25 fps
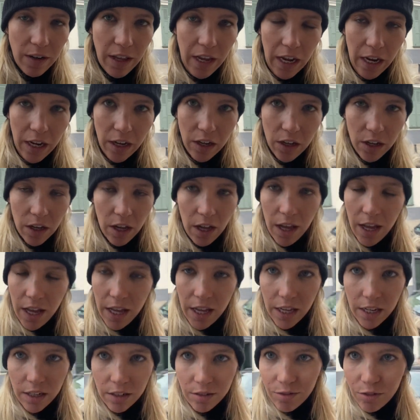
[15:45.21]
like
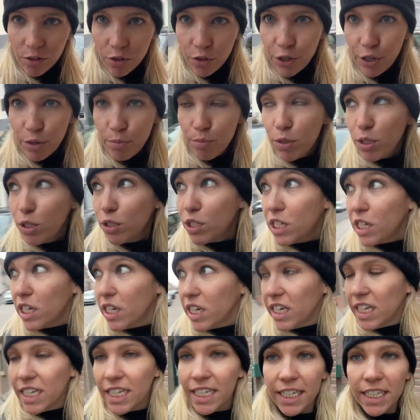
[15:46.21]
um, cream
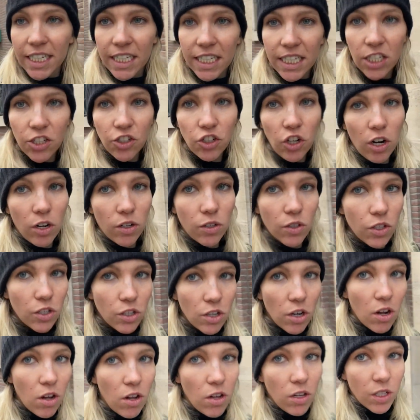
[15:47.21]
building is Charles de
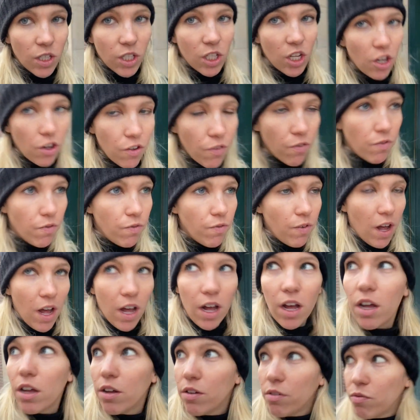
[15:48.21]
Gaulle's
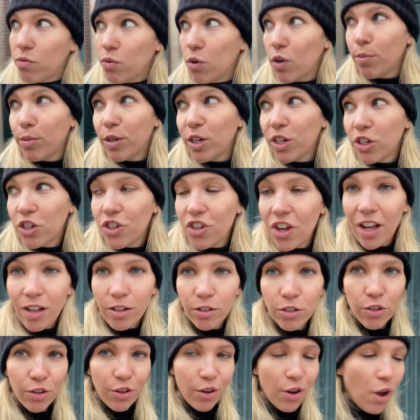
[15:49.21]
uh, former
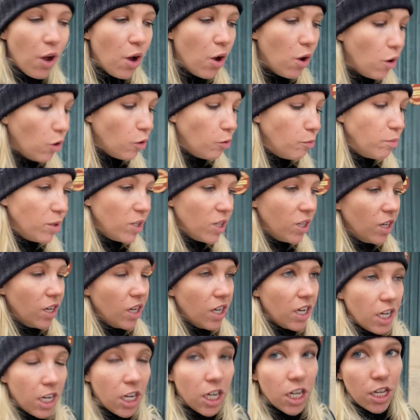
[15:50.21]
childhood home.
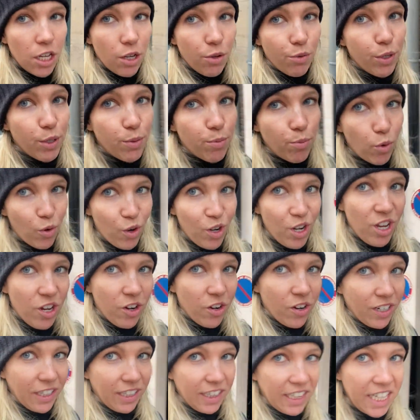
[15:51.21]
He was born
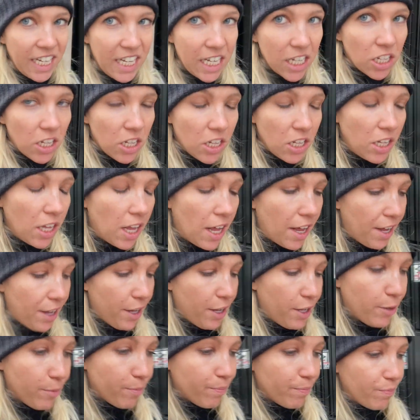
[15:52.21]
here in Lille.
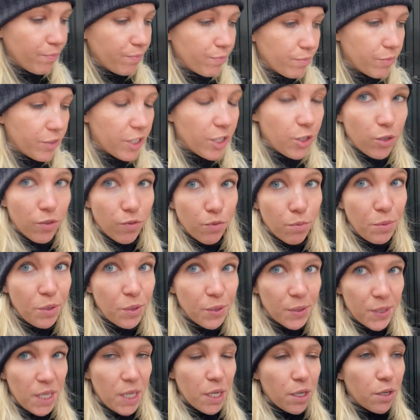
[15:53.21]
Um, they do have a
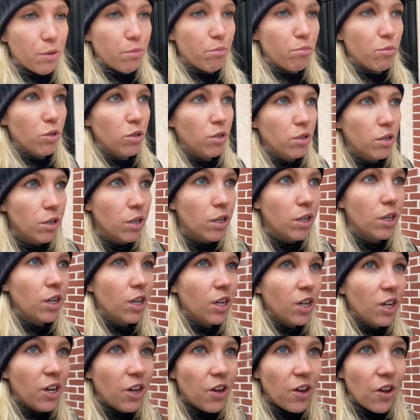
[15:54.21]
museum.
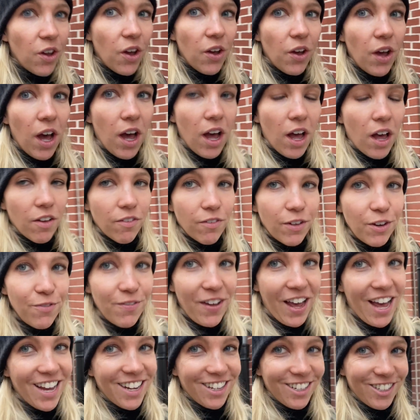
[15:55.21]
Uh, fun
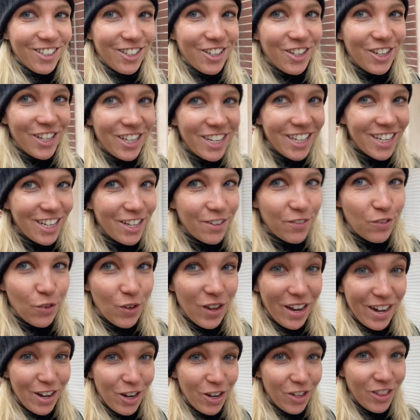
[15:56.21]
fact, if you
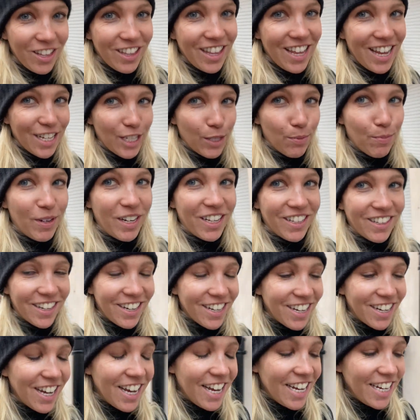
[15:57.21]
get here at the last minute
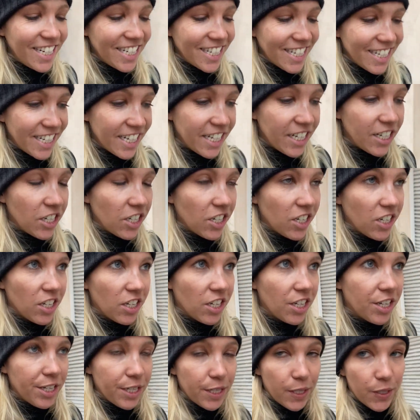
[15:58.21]
like I did,
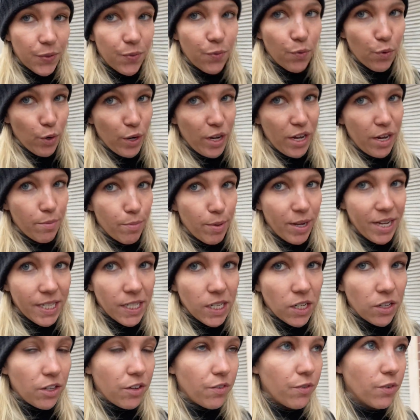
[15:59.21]
it's free
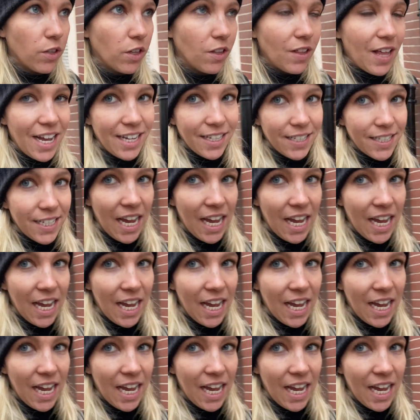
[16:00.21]
basically for the last